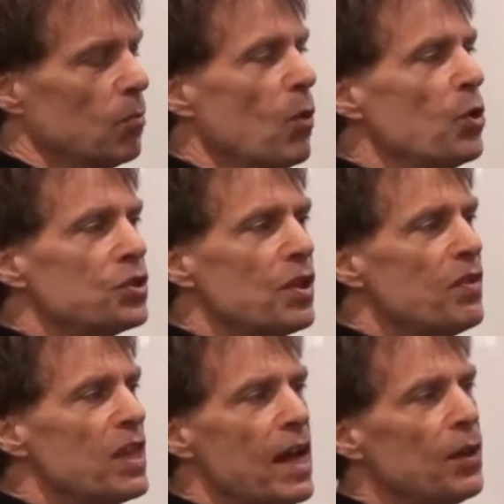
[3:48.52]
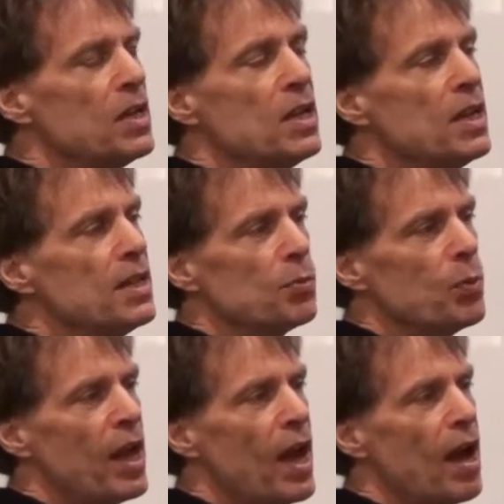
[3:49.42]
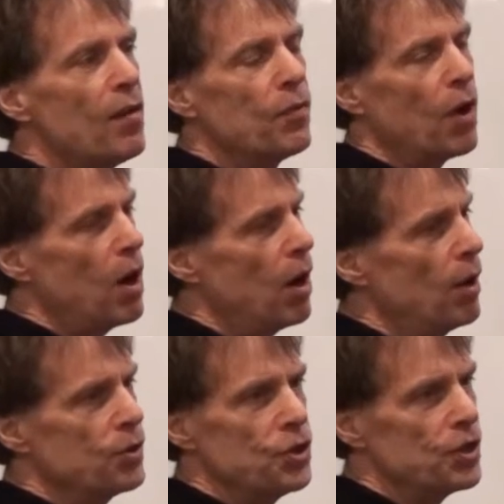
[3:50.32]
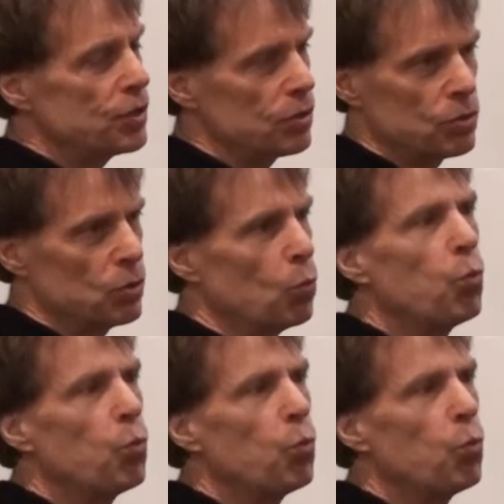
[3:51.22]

Most of the LEDs we have are just the